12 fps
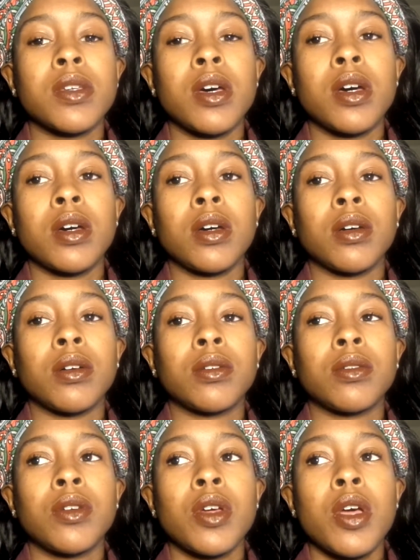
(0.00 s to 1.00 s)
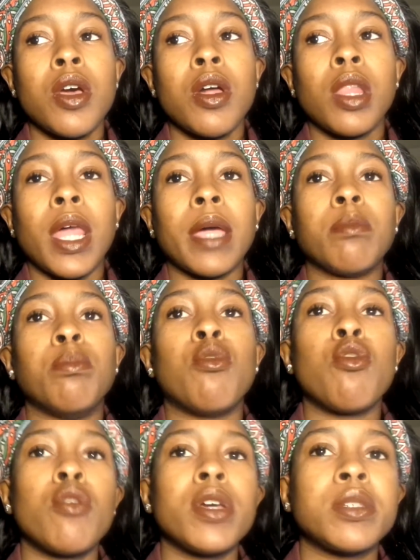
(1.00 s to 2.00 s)
Like,
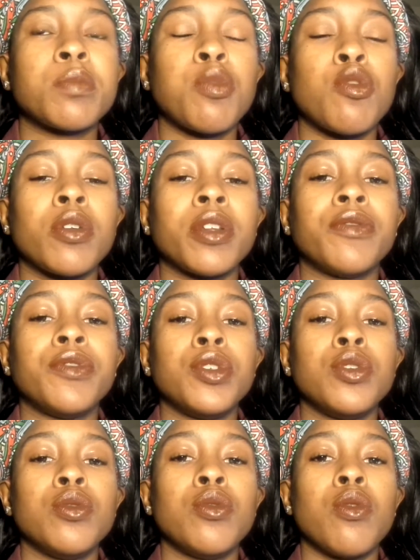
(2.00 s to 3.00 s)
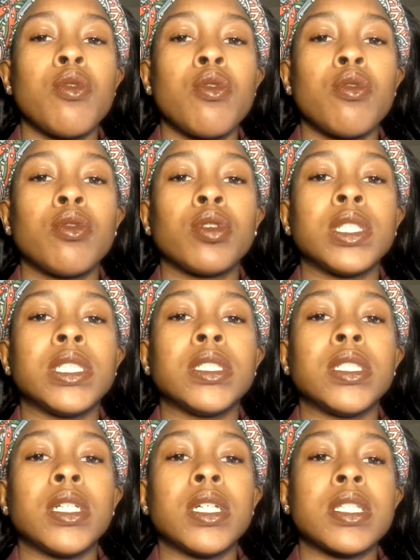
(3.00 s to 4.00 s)
boys' point of view on
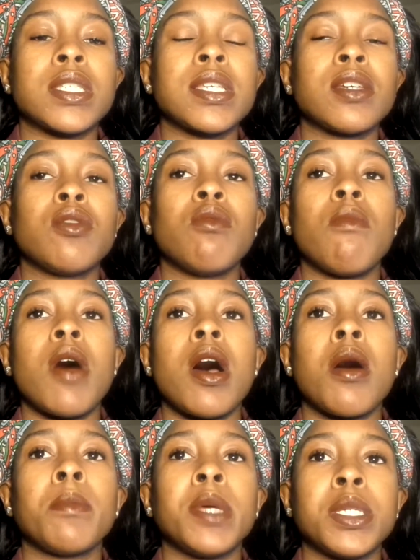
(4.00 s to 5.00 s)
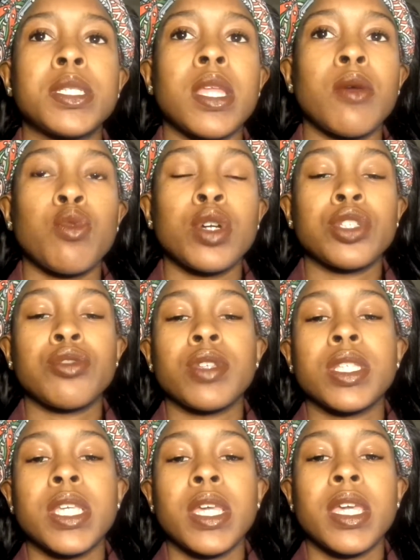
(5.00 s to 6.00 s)
a single mom is they want you to
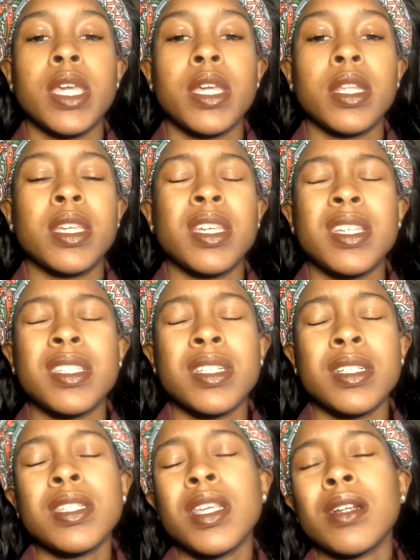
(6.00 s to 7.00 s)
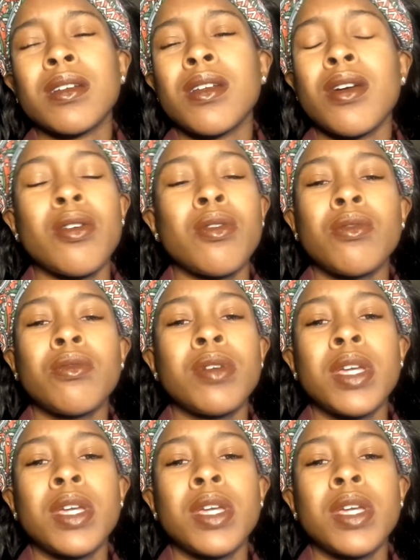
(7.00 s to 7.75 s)
take care of the kids. And it's like, no.